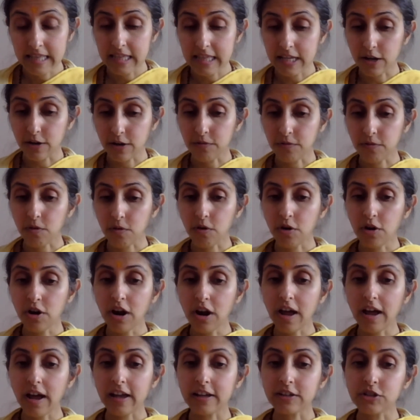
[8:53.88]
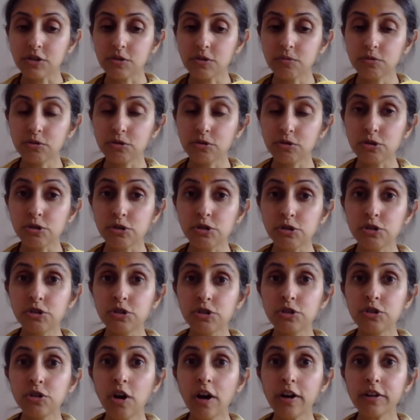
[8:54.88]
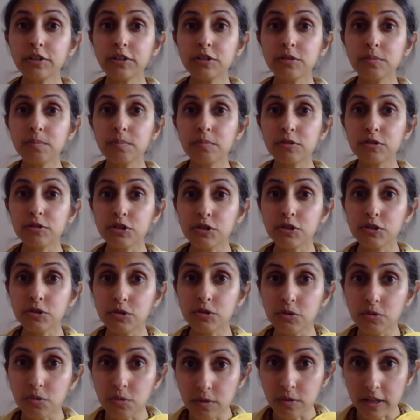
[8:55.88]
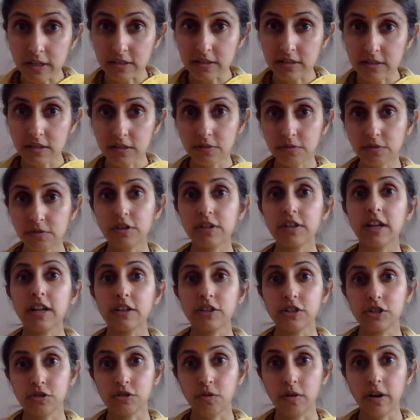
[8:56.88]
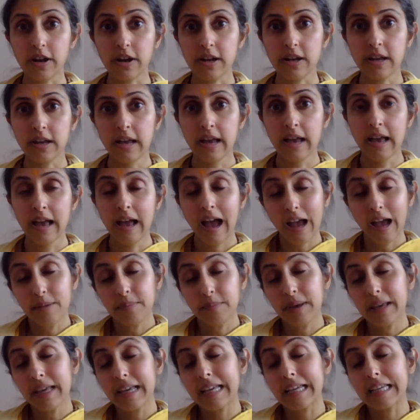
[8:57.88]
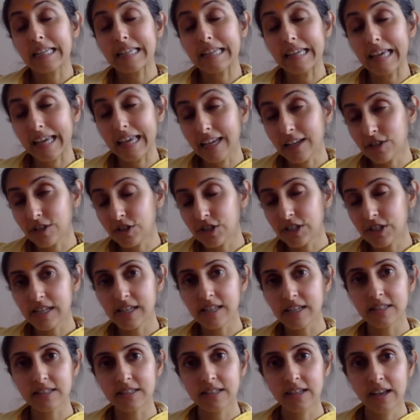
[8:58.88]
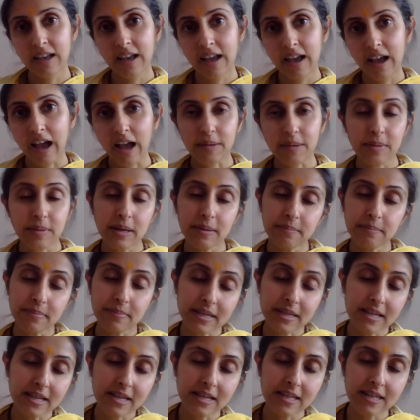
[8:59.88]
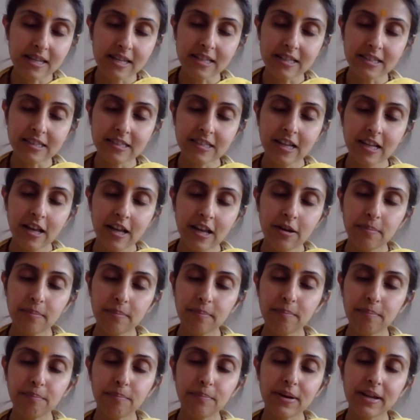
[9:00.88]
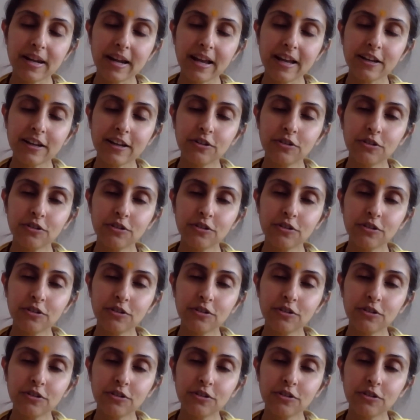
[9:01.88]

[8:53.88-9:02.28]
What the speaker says: Therefore, I choose not to pursue it for that joy. I may engage in it, I may be in it, but I